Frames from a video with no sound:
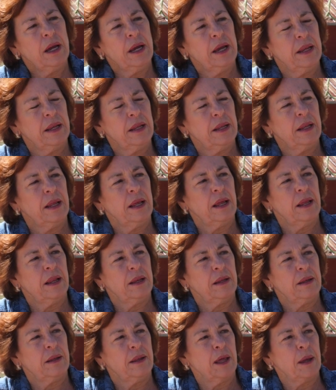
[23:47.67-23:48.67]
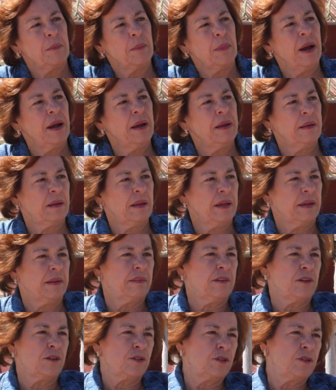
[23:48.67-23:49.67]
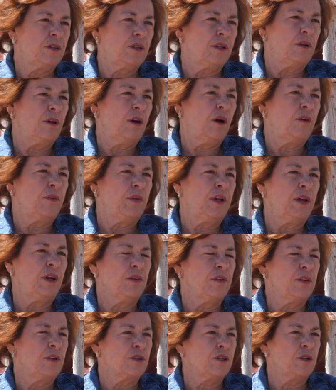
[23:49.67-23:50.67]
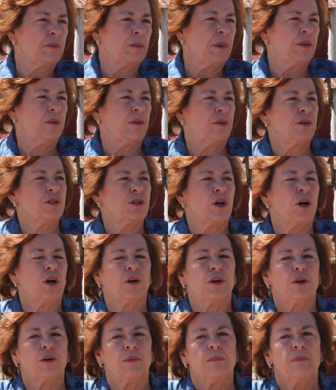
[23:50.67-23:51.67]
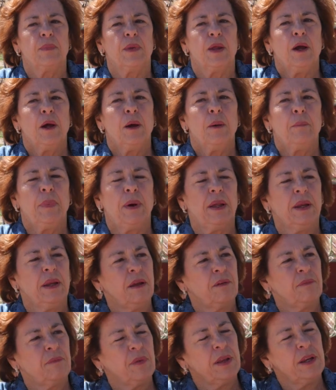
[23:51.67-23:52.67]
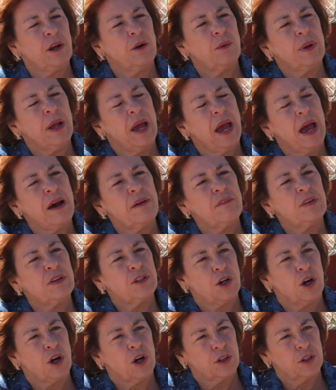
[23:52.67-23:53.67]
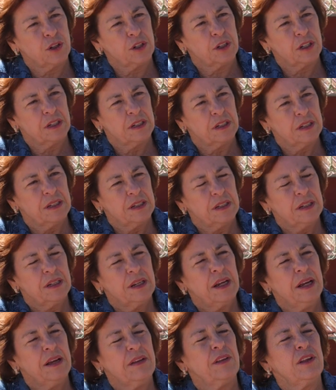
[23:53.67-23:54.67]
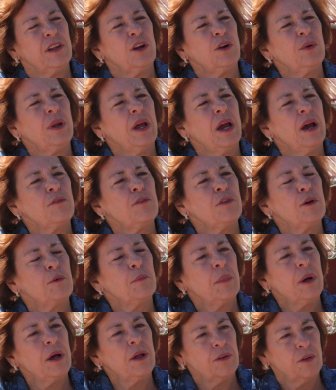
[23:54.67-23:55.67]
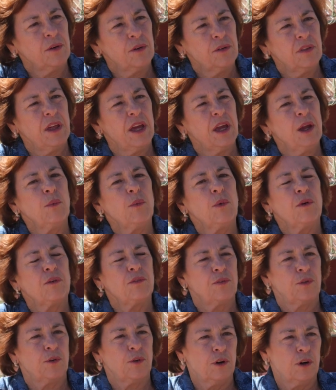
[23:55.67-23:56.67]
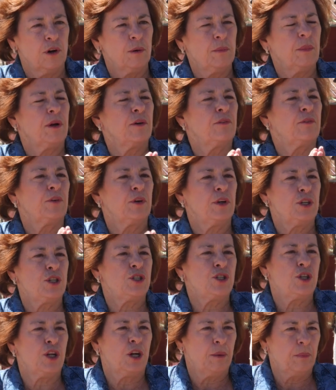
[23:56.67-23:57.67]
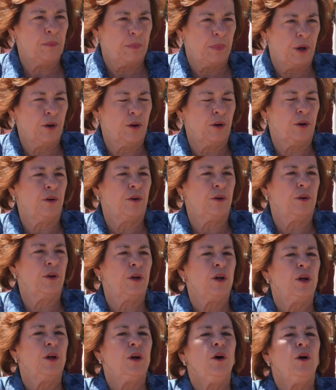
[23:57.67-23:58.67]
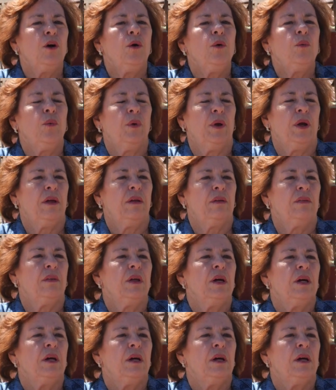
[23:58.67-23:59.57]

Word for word: and and they might like there's over here there's a mother and daughter. But if they don't have a daughter, and they don't have their mother, they will form a friendship herd with